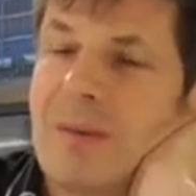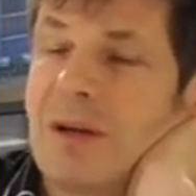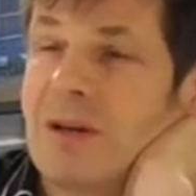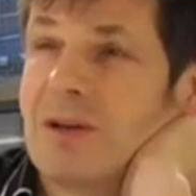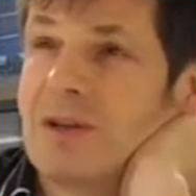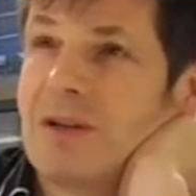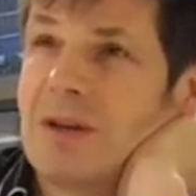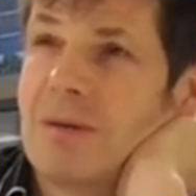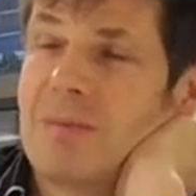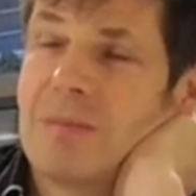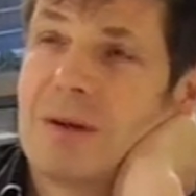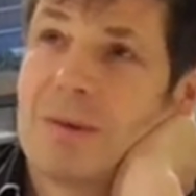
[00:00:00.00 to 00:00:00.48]
I'm
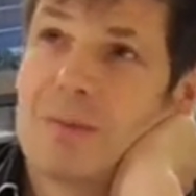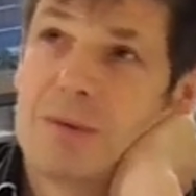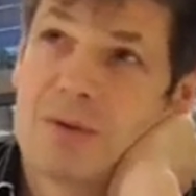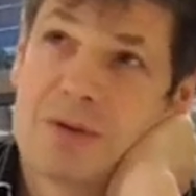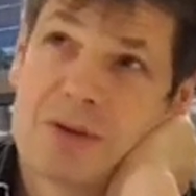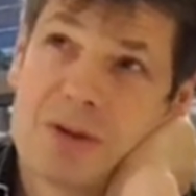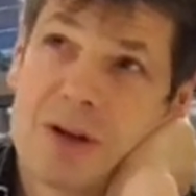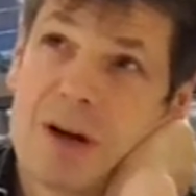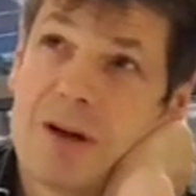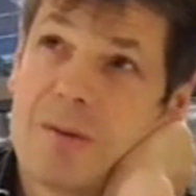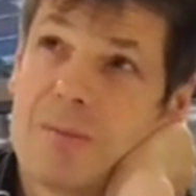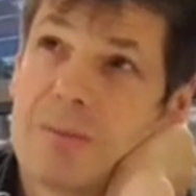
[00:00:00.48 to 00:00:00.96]
interested in
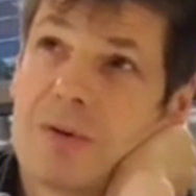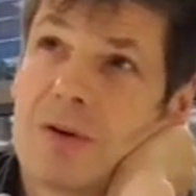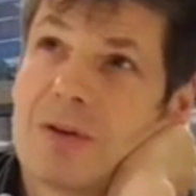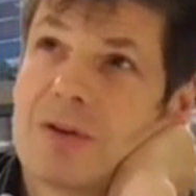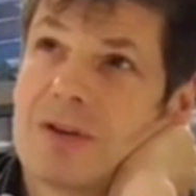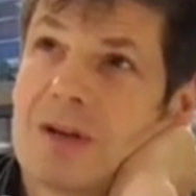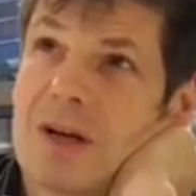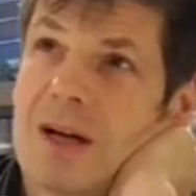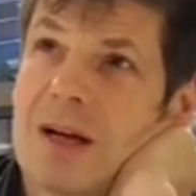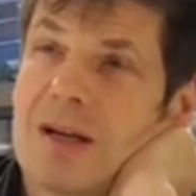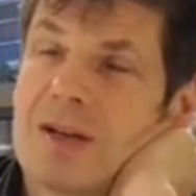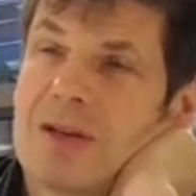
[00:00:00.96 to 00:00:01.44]
people's side
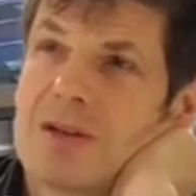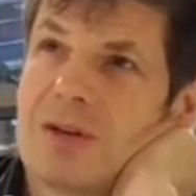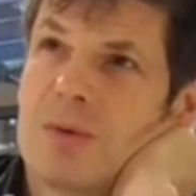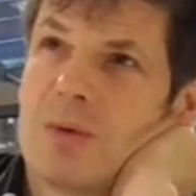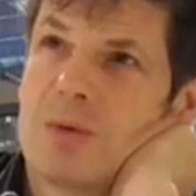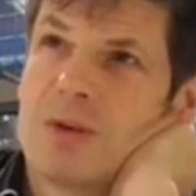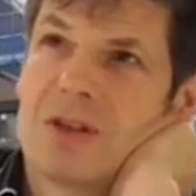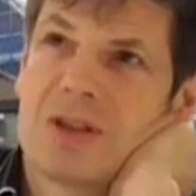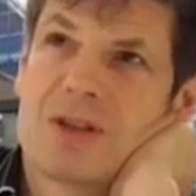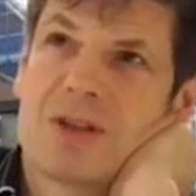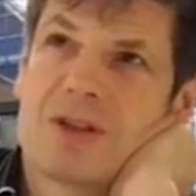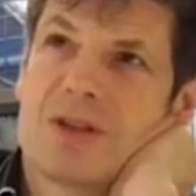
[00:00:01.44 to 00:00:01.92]
projects
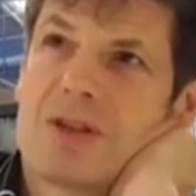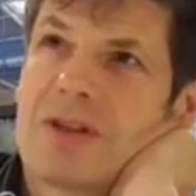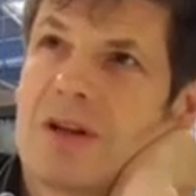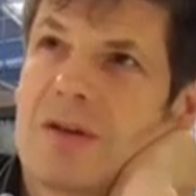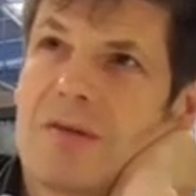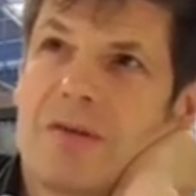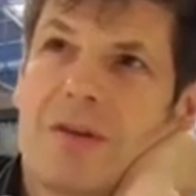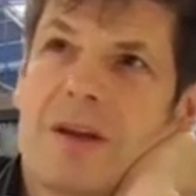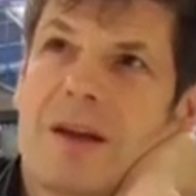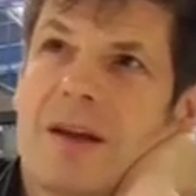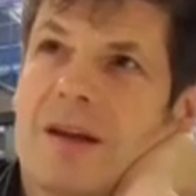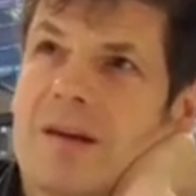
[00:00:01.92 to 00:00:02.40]
or just
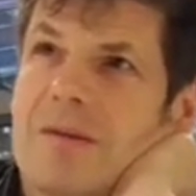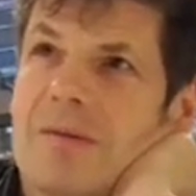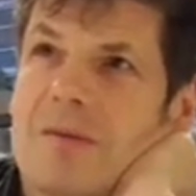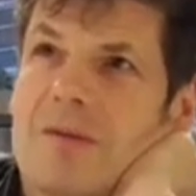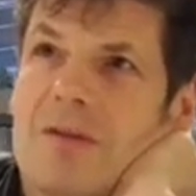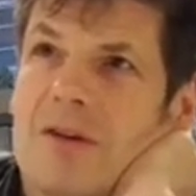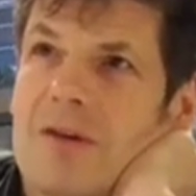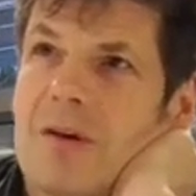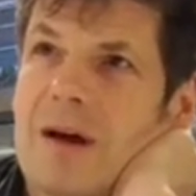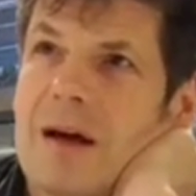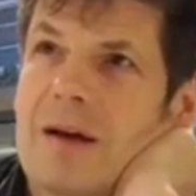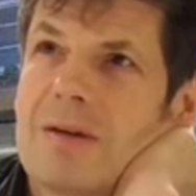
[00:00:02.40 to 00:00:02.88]
stuff they
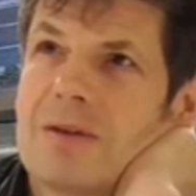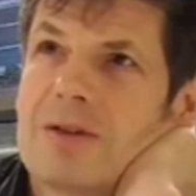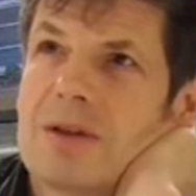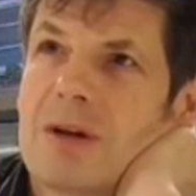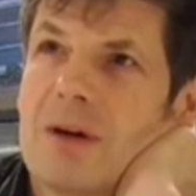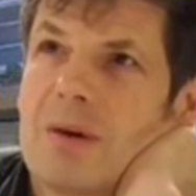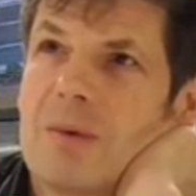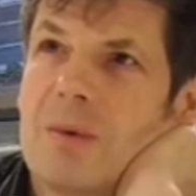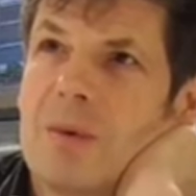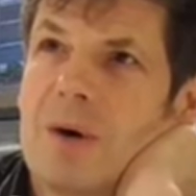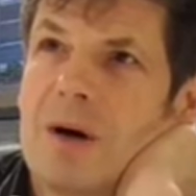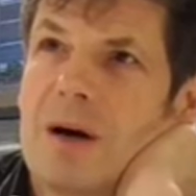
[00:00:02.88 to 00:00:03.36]
do
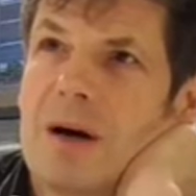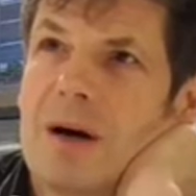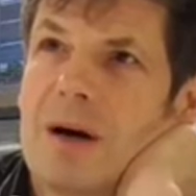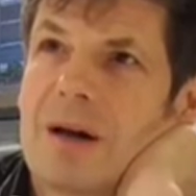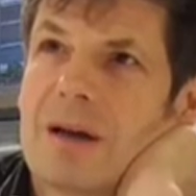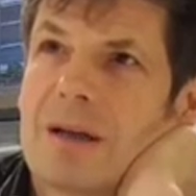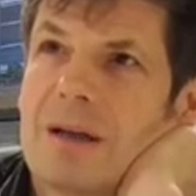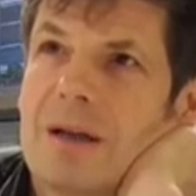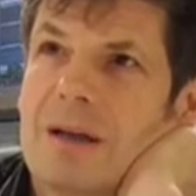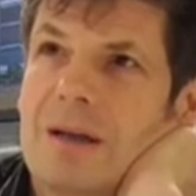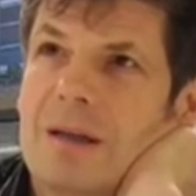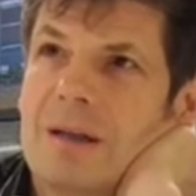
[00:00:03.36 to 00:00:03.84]
outside
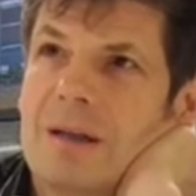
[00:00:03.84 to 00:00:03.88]
work.